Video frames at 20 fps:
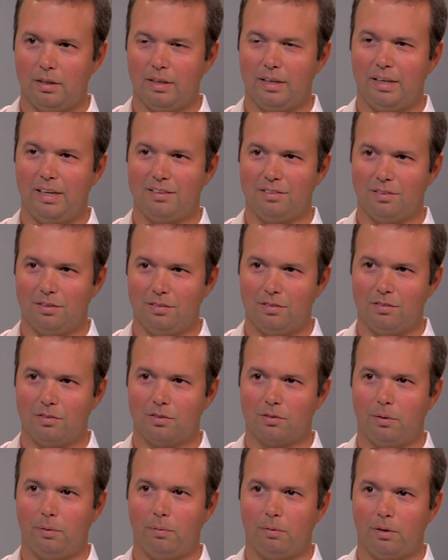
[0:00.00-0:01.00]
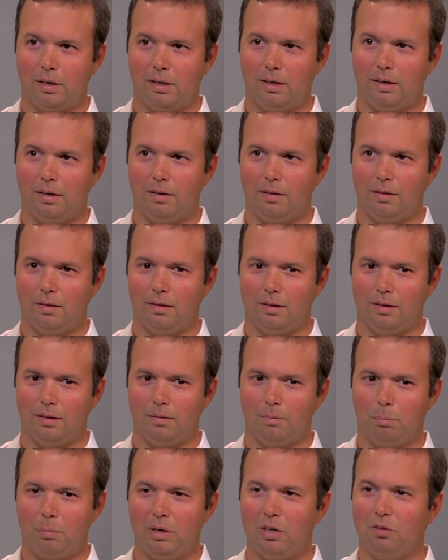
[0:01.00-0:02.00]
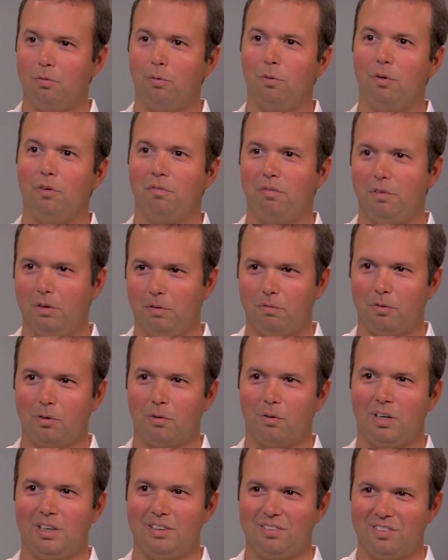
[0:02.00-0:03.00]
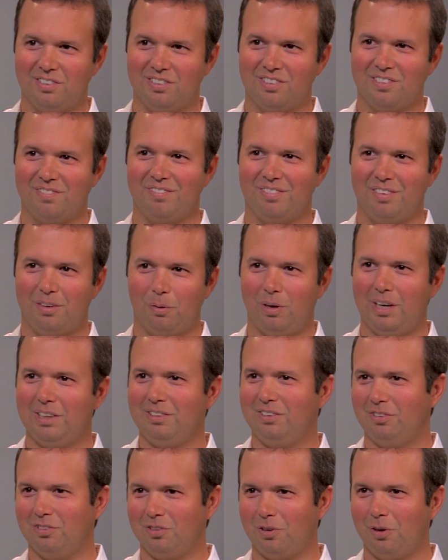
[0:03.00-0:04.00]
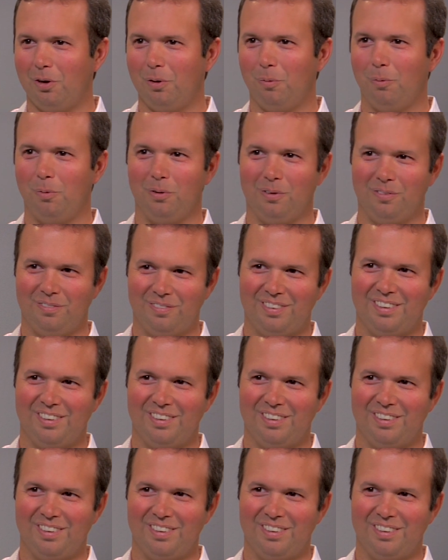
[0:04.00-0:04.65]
Yeah, Excellence in Screenwriting and Best Foreign Film for Crisis, the Rising Star Award.